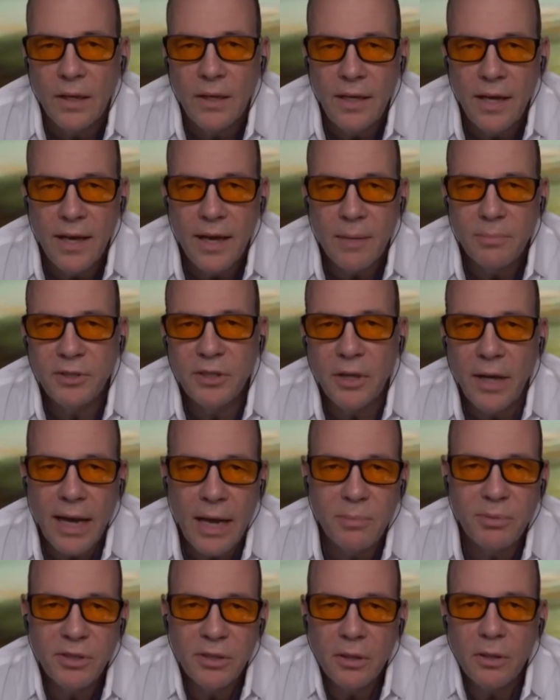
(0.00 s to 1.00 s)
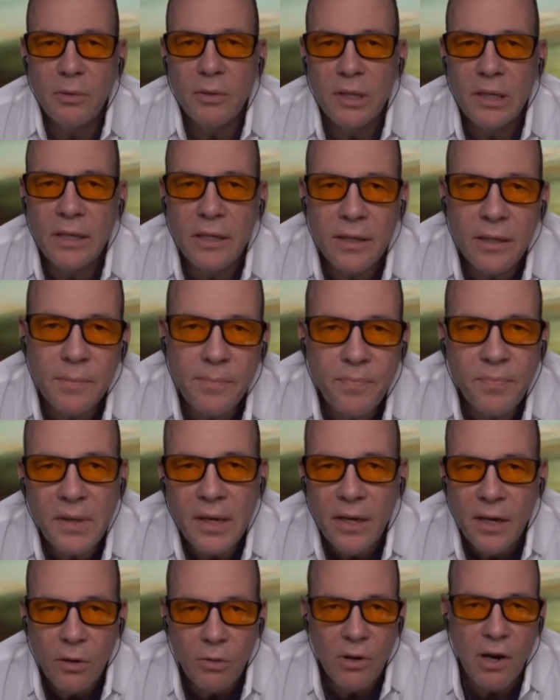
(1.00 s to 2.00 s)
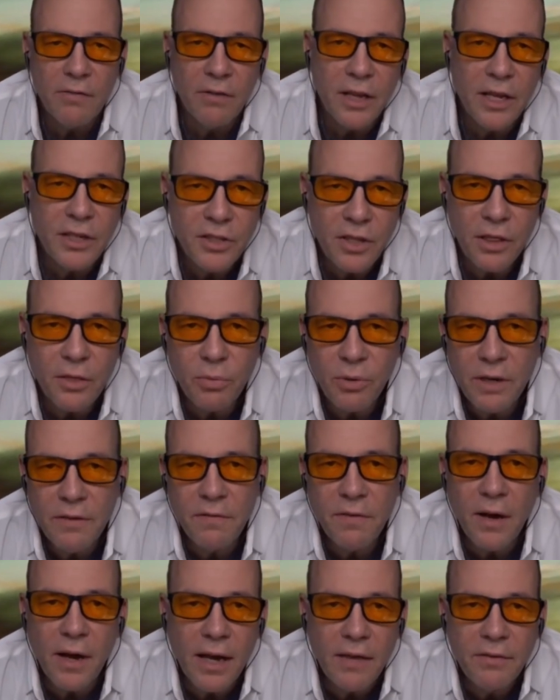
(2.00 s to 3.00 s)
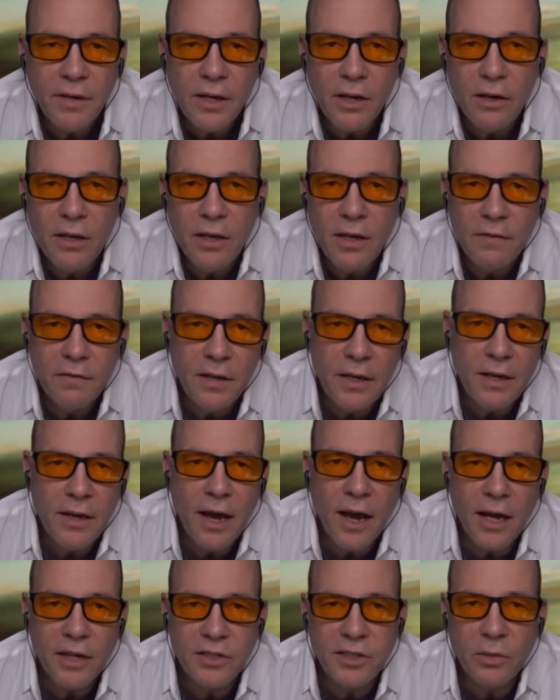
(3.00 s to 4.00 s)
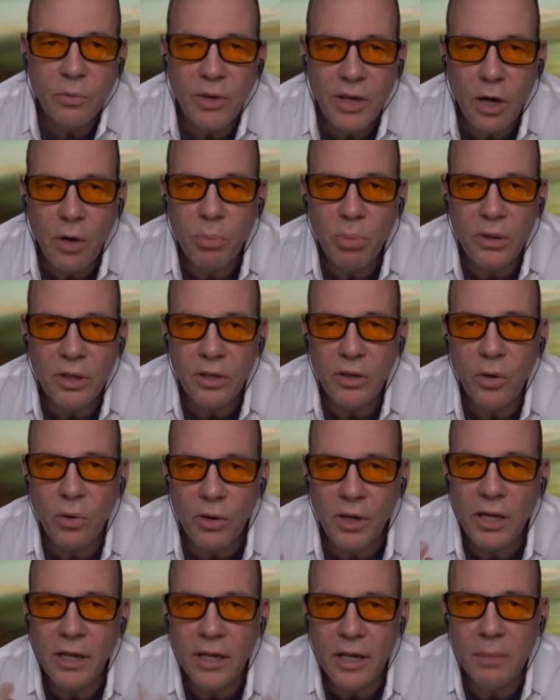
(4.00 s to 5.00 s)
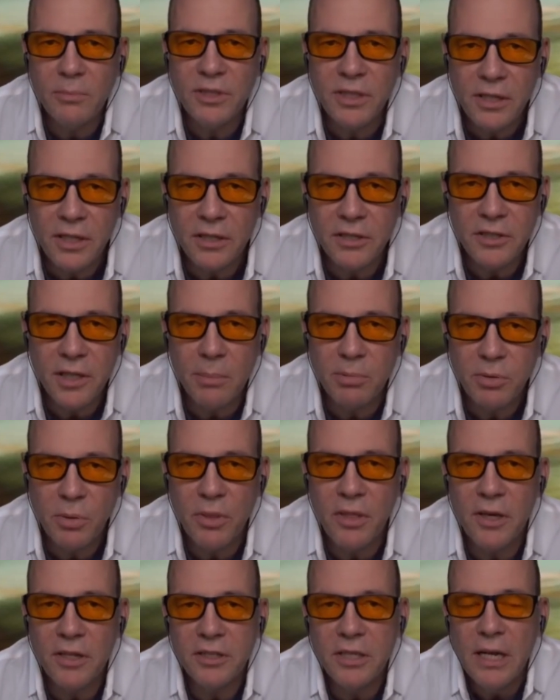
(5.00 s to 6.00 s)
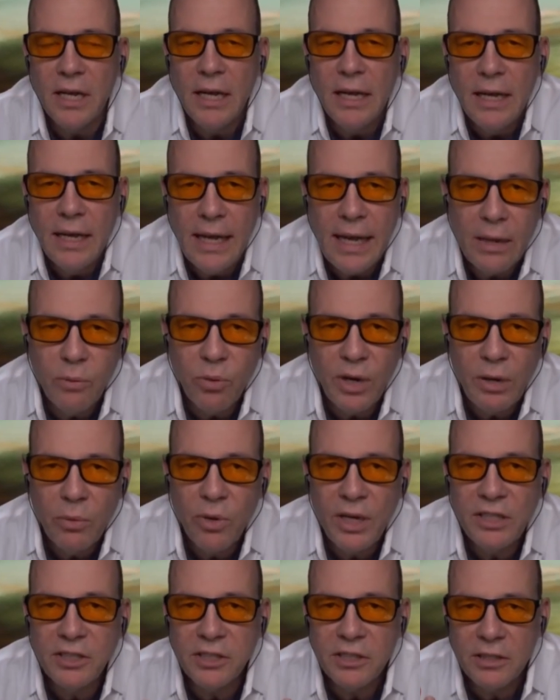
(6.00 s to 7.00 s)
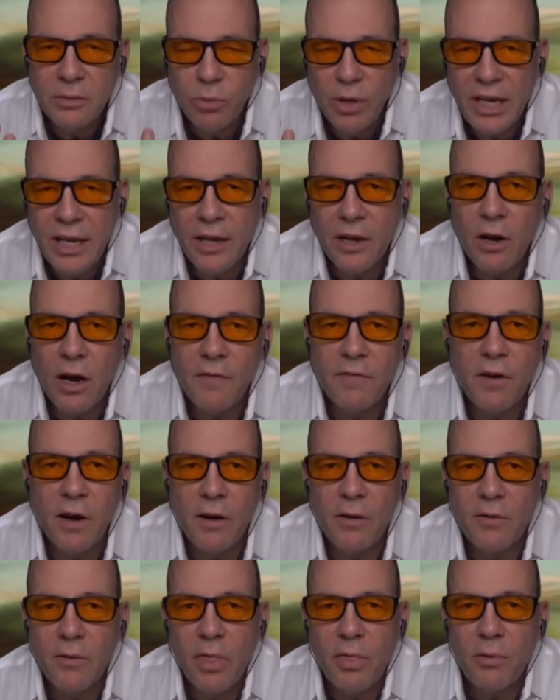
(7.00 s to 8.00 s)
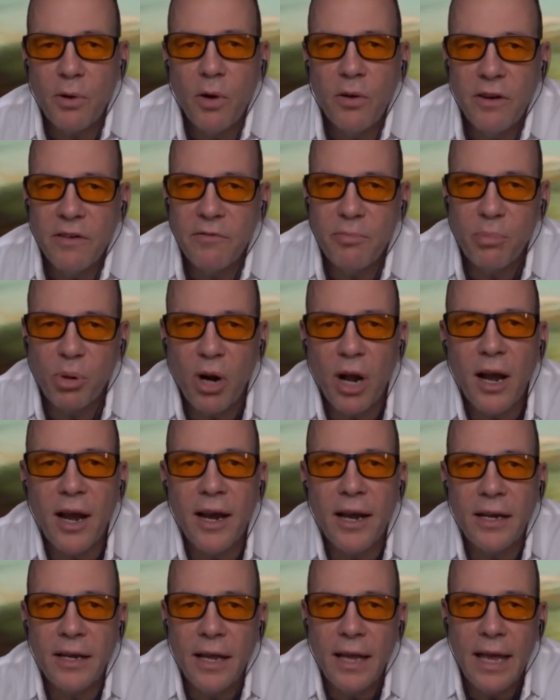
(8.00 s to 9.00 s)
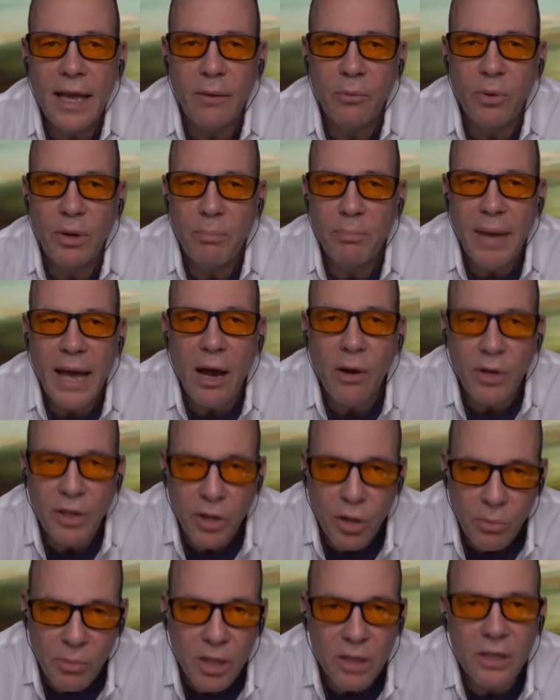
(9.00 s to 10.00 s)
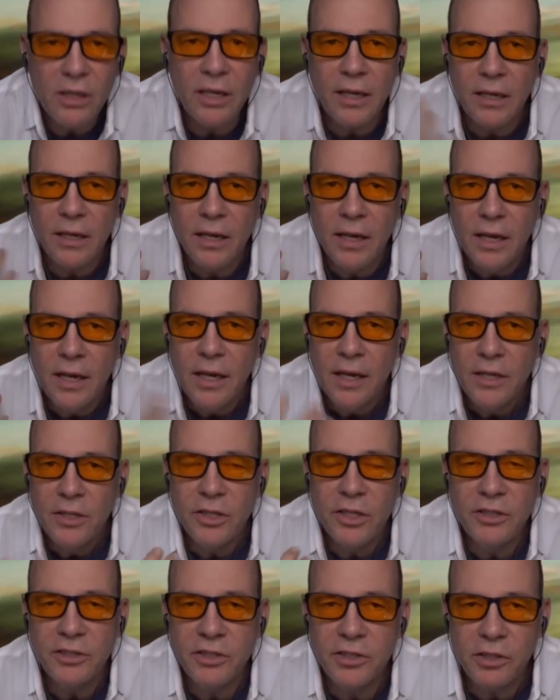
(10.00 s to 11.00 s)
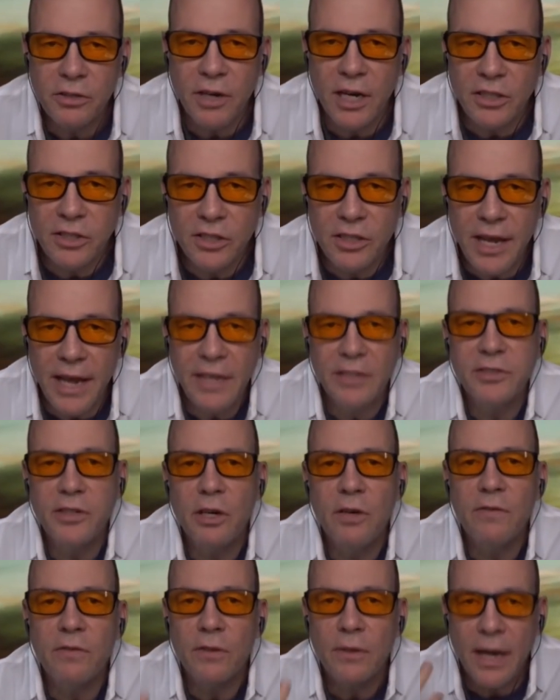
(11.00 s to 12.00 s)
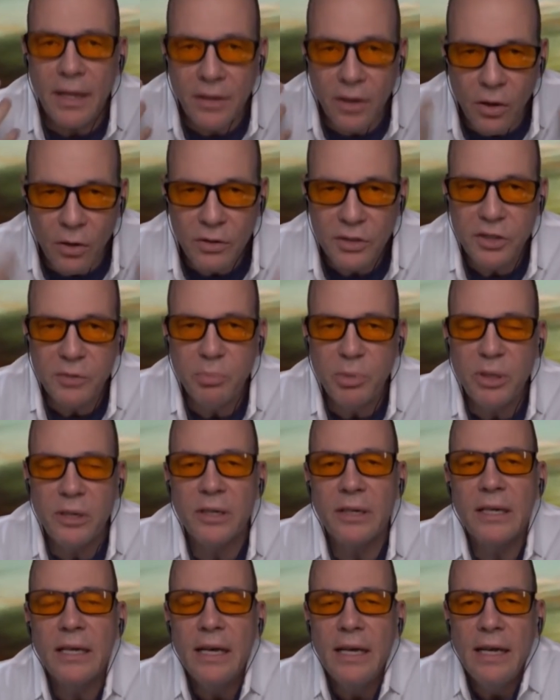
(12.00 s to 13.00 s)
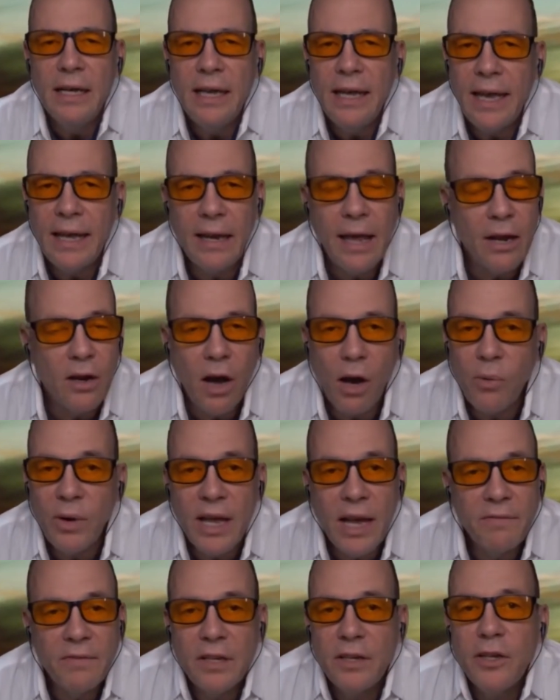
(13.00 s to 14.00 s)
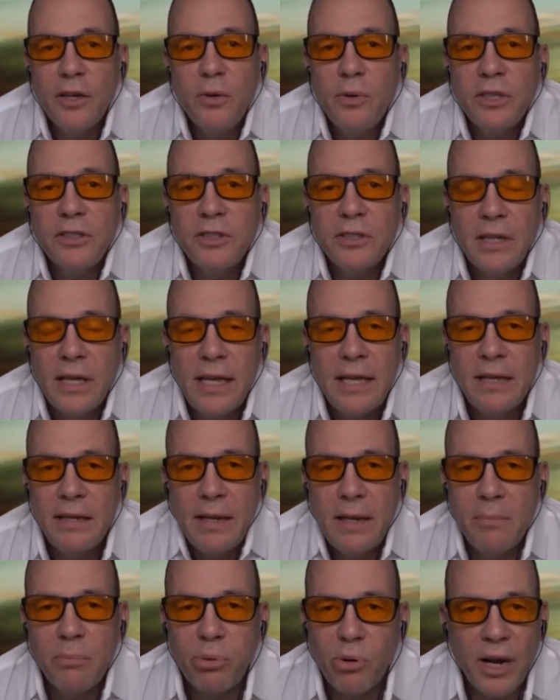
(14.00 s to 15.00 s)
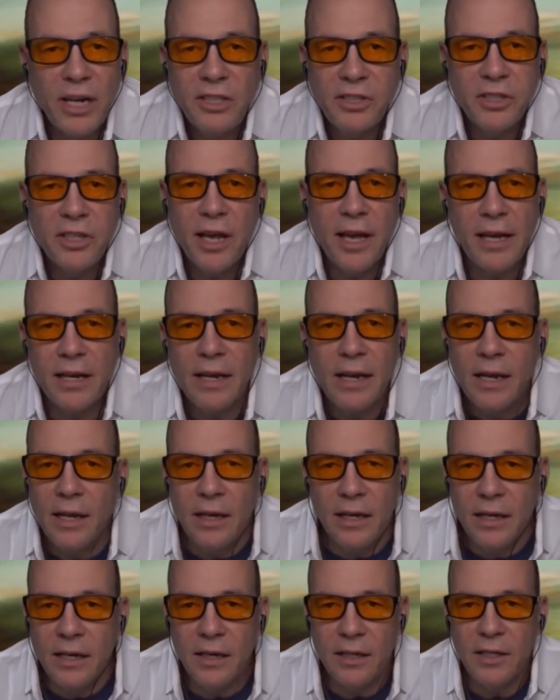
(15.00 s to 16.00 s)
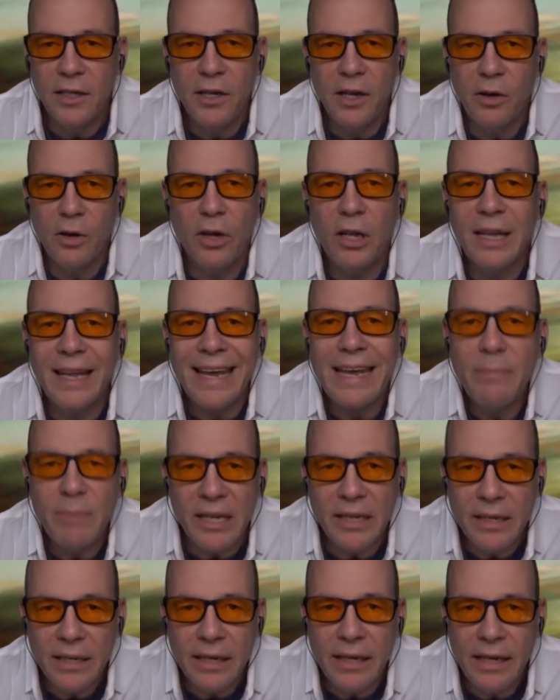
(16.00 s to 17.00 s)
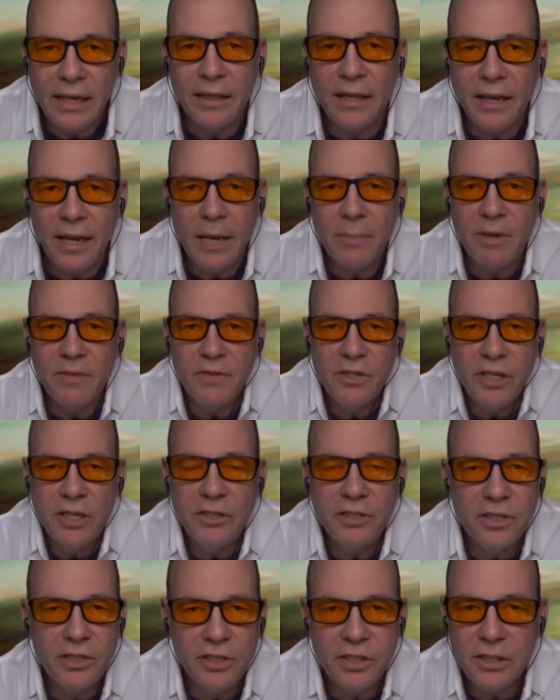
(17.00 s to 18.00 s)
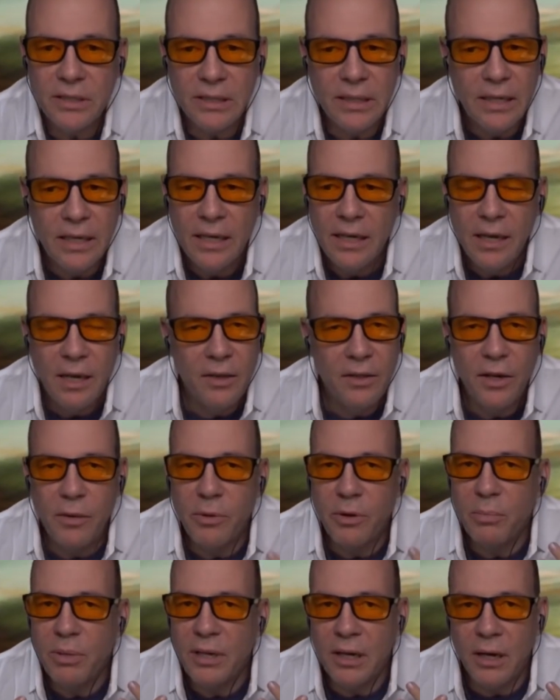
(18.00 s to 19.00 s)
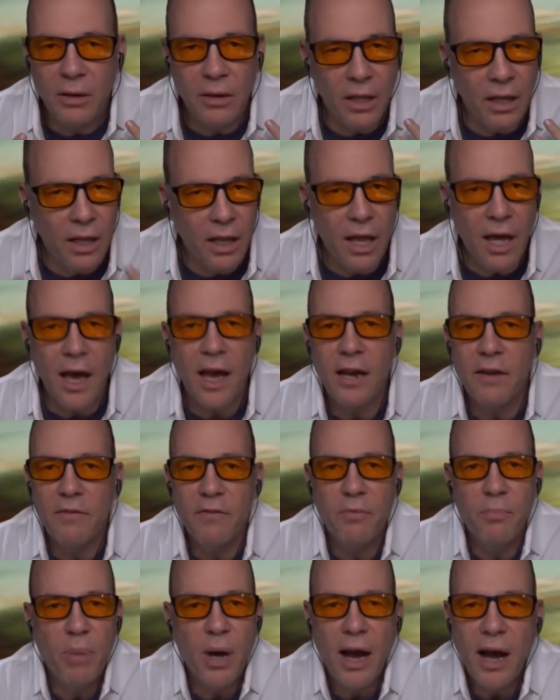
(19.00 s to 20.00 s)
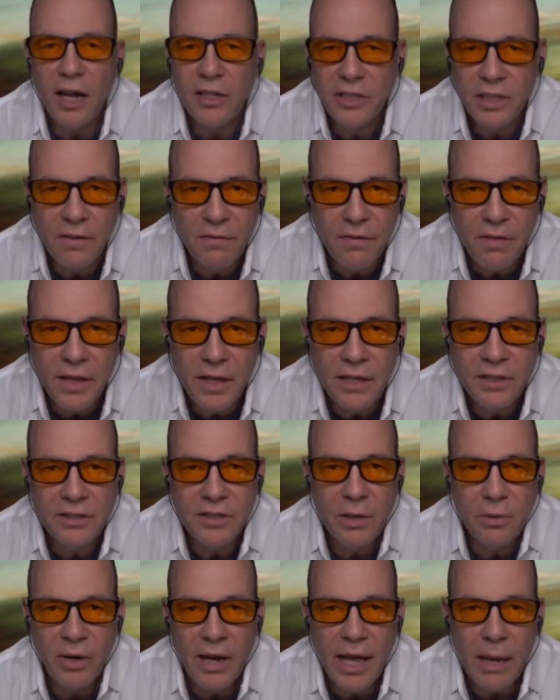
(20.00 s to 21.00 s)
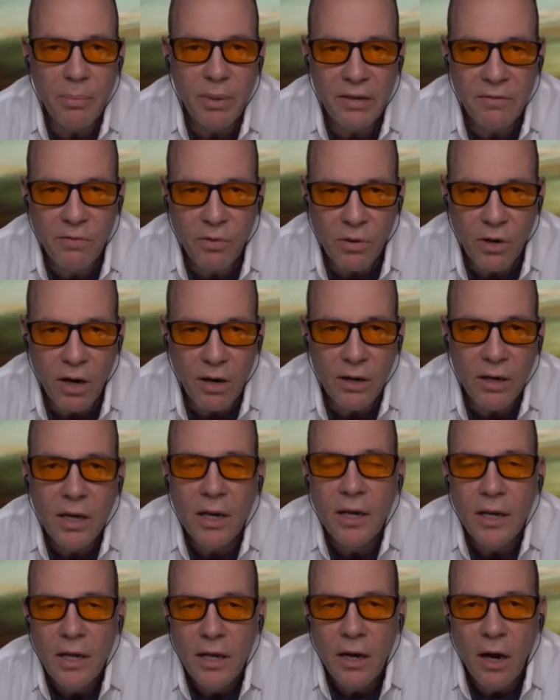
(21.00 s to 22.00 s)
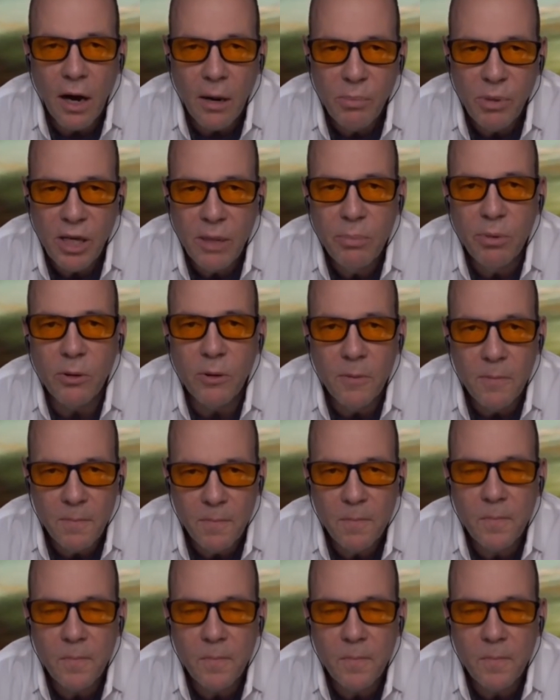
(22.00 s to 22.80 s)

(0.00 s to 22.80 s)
Yeah, abso absolutely. Um, Revelation 3 5, you know, if he knocks and we open the door, he comes in and sups with us. And we, we, we get off our throne of pride and we bow in humility, and Jesus Christ takes over and the Holy Spirit. And, and all we have to do is embrace that, uh, you know, claim it in the name of Jesus. And there would be a lot of positive things that would happen for our, our people.